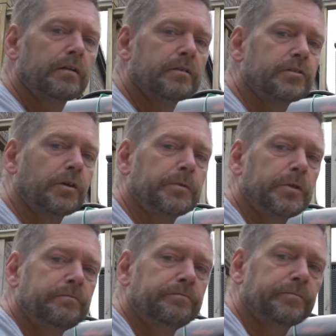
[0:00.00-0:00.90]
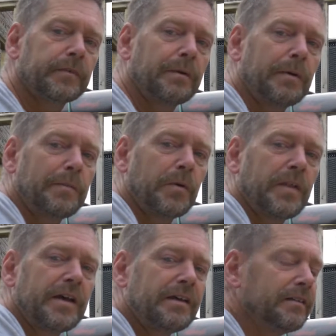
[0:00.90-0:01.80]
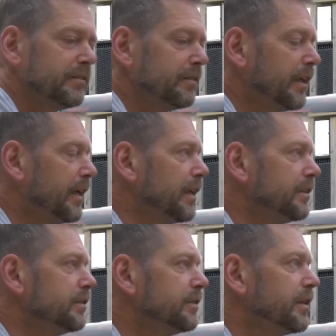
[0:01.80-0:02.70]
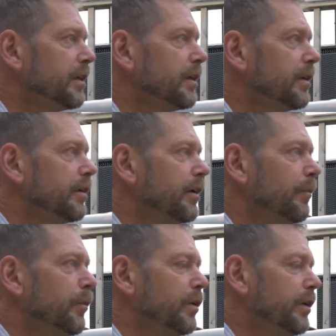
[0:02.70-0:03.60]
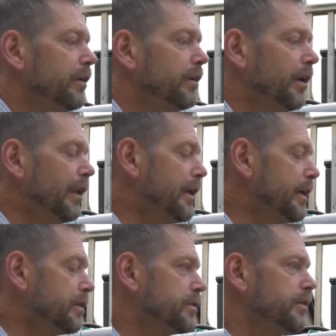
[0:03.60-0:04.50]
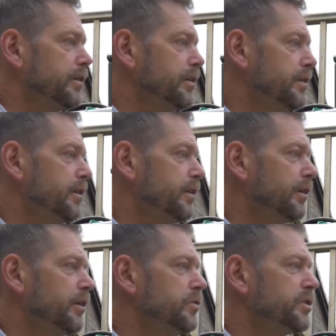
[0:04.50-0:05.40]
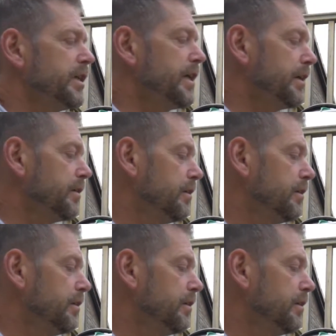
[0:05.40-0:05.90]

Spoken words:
Job done. I'm happy with that, and I'll put a link to the gooseneck,